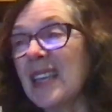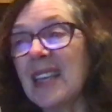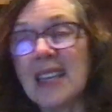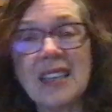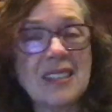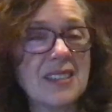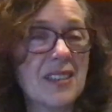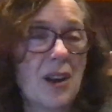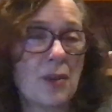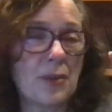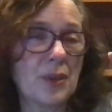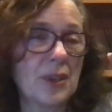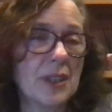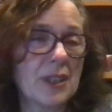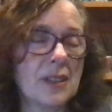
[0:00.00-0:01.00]
it's not
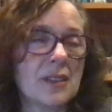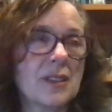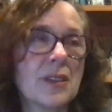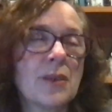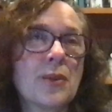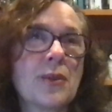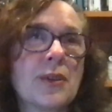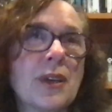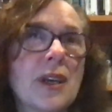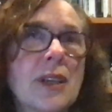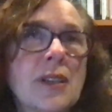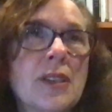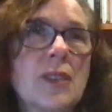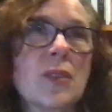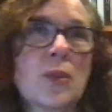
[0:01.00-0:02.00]
really considered a
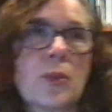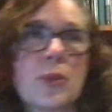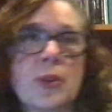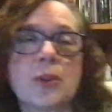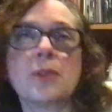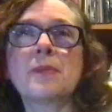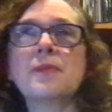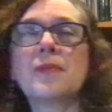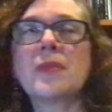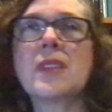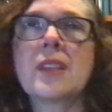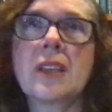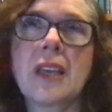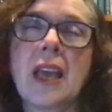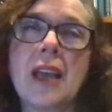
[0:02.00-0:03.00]
disorder.
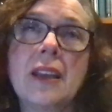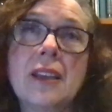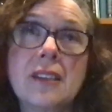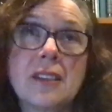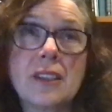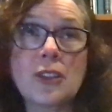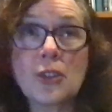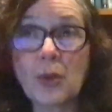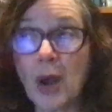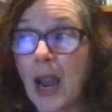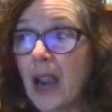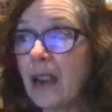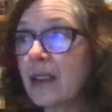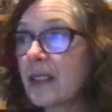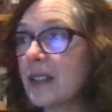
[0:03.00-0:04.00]
Can it
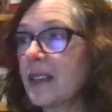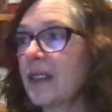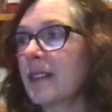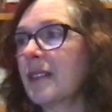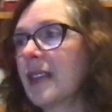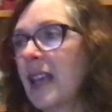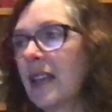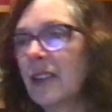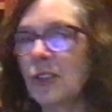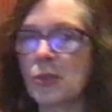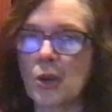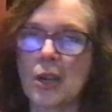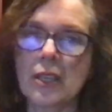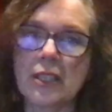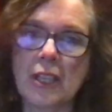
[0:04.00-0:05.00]
detract? Can it
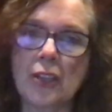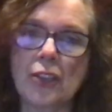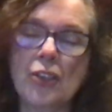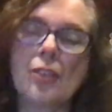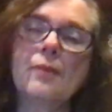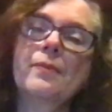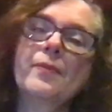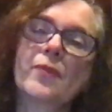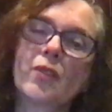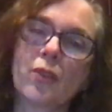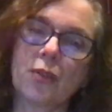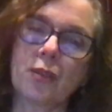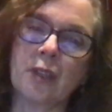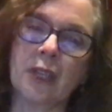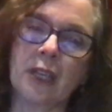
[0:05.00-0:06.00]
draw attention?
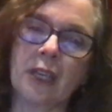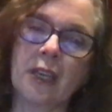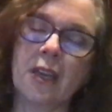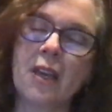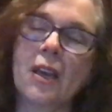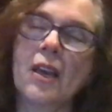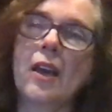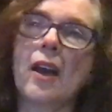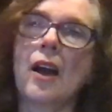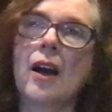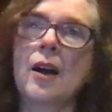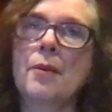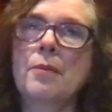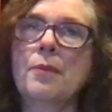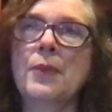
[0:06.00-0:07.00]
Certainly
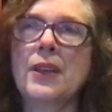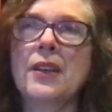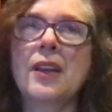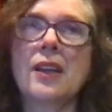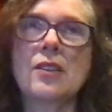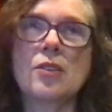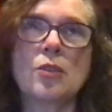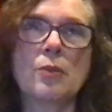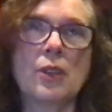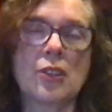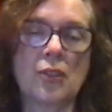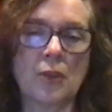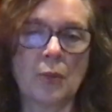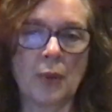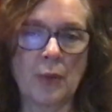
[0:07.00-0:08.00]
um, but not so
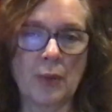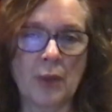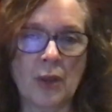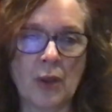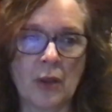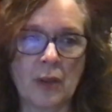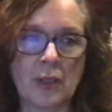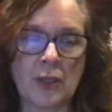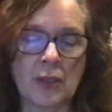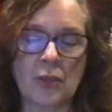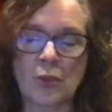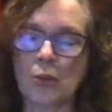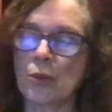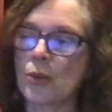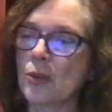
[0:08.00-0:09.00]
much that we would call it
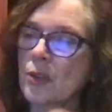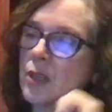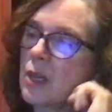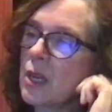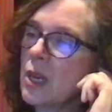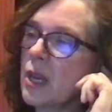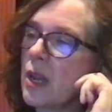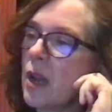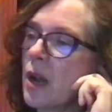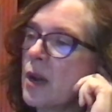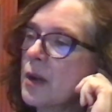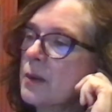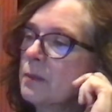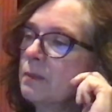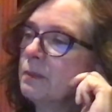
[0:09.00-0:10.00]
disordered.
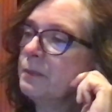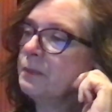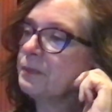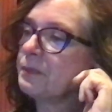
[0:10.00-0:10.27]
Um,